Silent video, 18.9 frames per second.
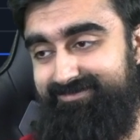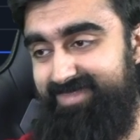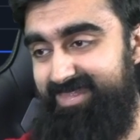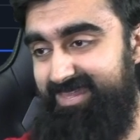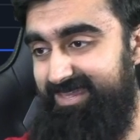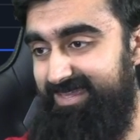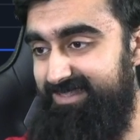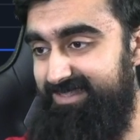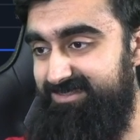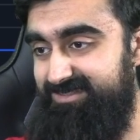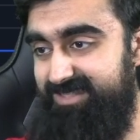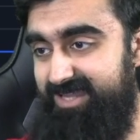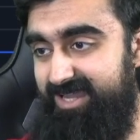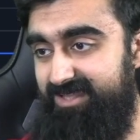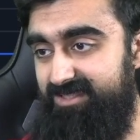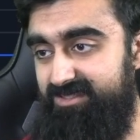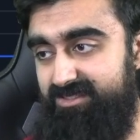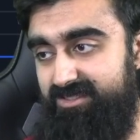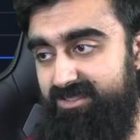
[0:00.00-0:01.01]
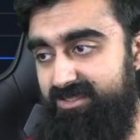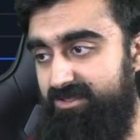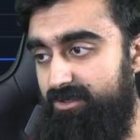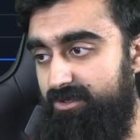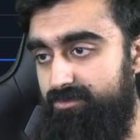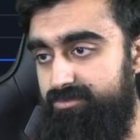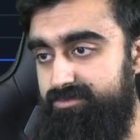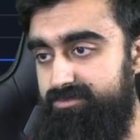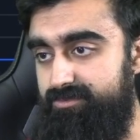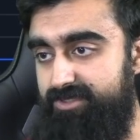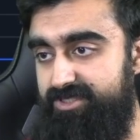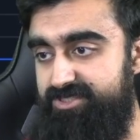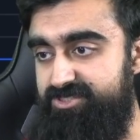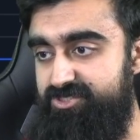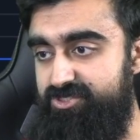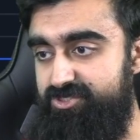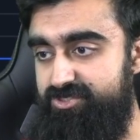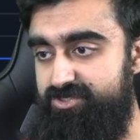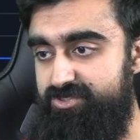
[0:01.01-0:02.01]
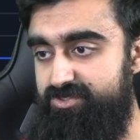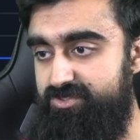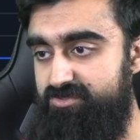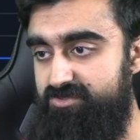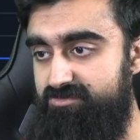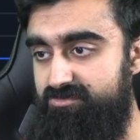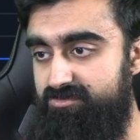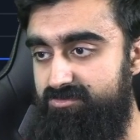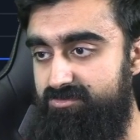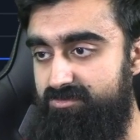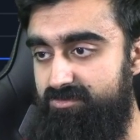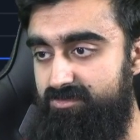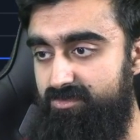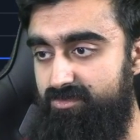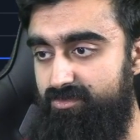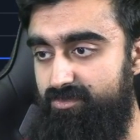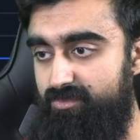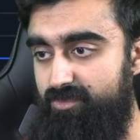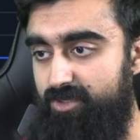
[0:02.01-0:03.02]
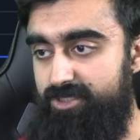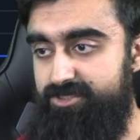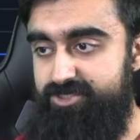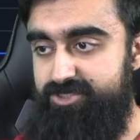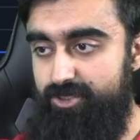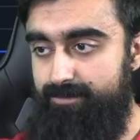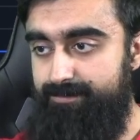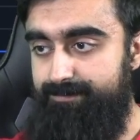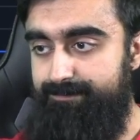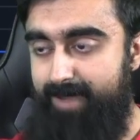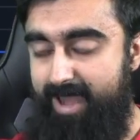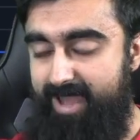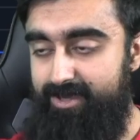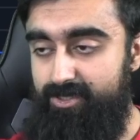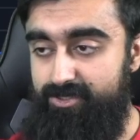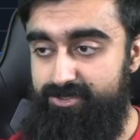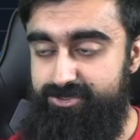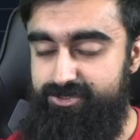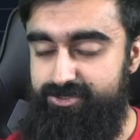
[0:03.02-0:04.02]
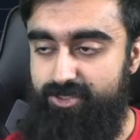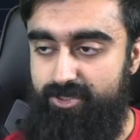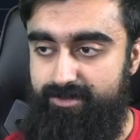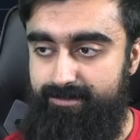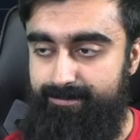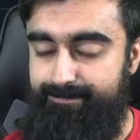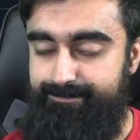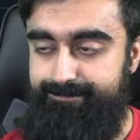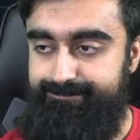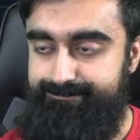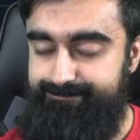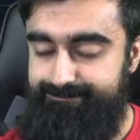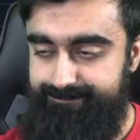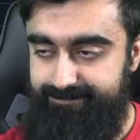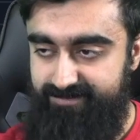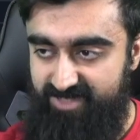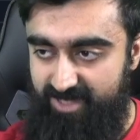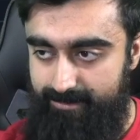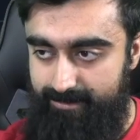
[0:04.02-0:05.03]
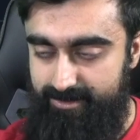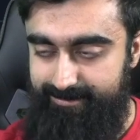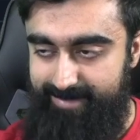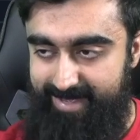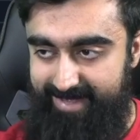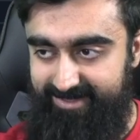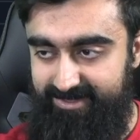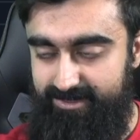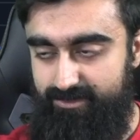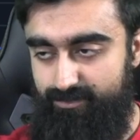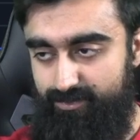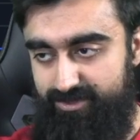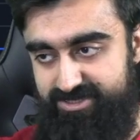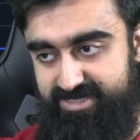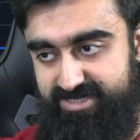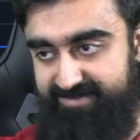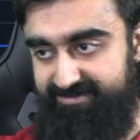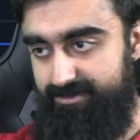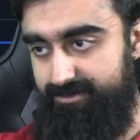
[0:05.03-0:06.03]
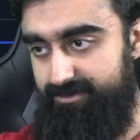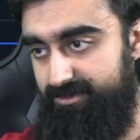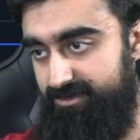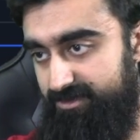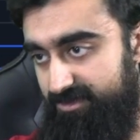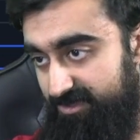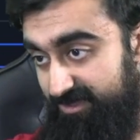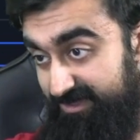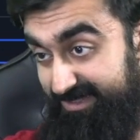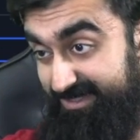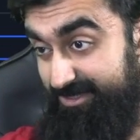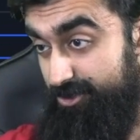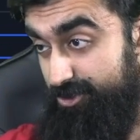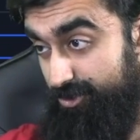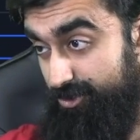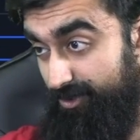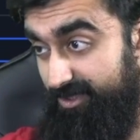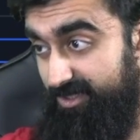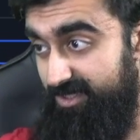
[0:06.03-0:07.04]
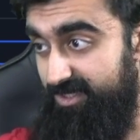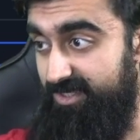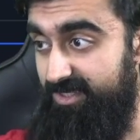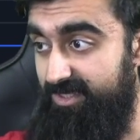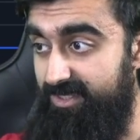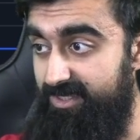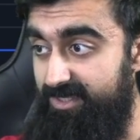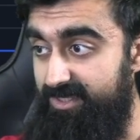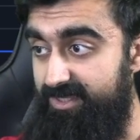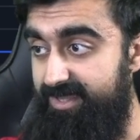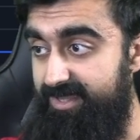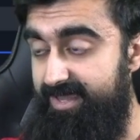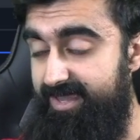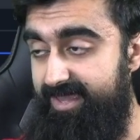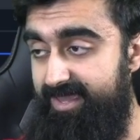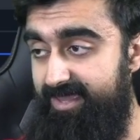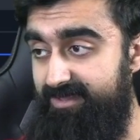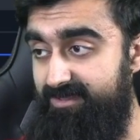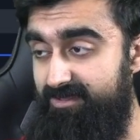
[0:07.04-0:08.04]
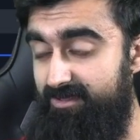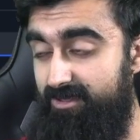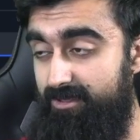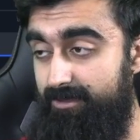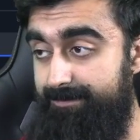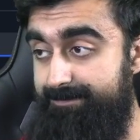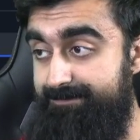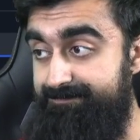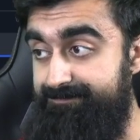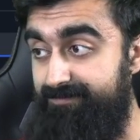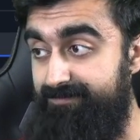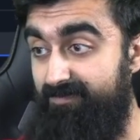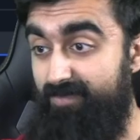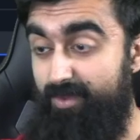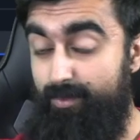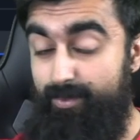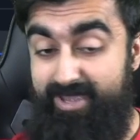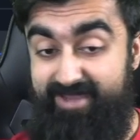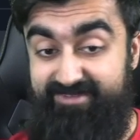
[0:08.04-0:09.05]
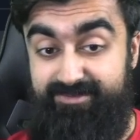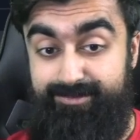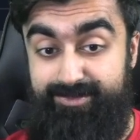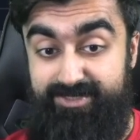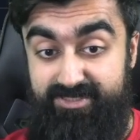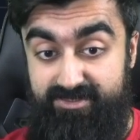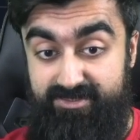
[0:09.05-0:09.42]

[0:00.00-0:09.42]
It's not, you know, it's just until buyers start coming back in, we just have to lean short, and we have to be